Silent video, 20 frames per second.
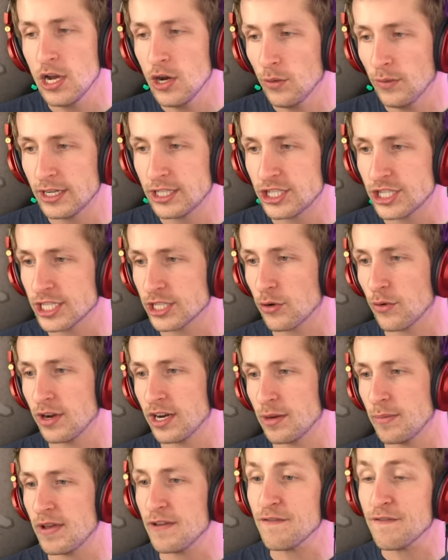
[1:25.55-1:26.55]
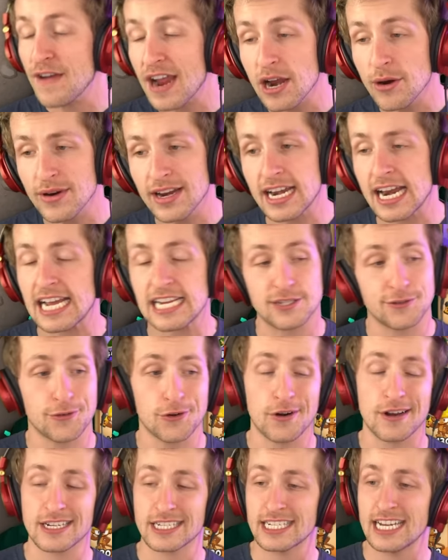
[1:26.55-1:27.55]
which is going to be very nice
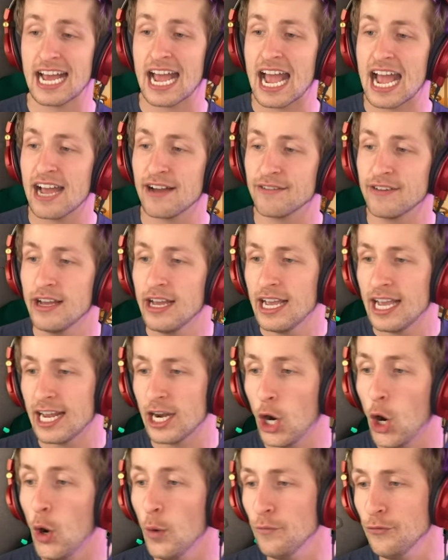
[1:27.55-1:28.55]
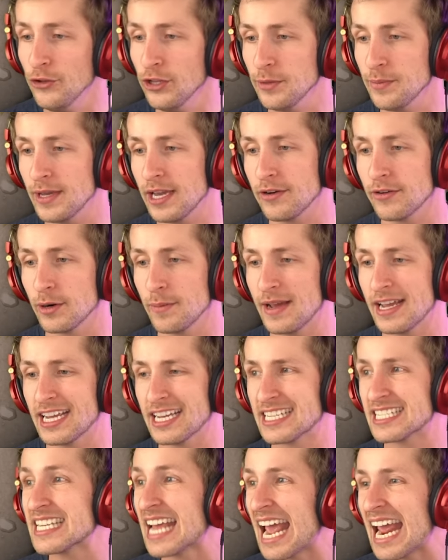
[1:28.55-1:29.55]
for us to have and hopefully be able to make
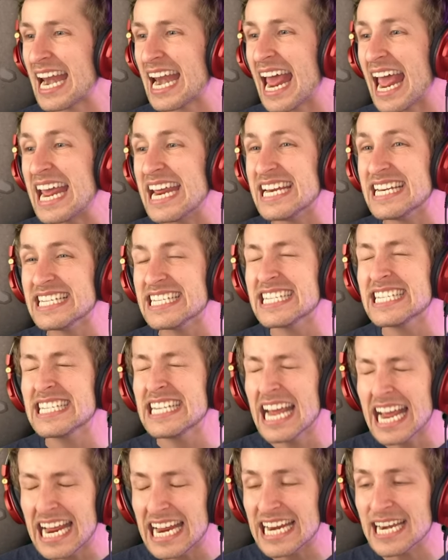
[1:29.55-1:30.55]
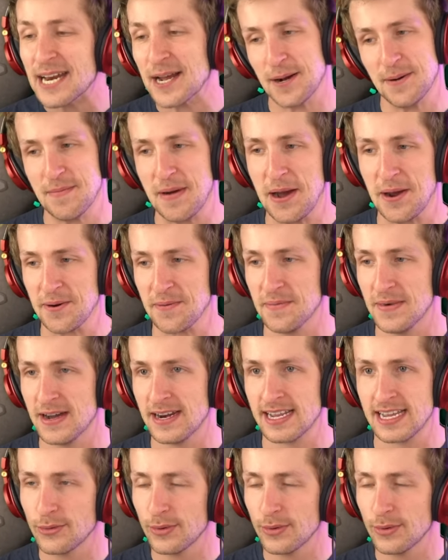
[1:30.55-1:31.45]
us an insane amount of money.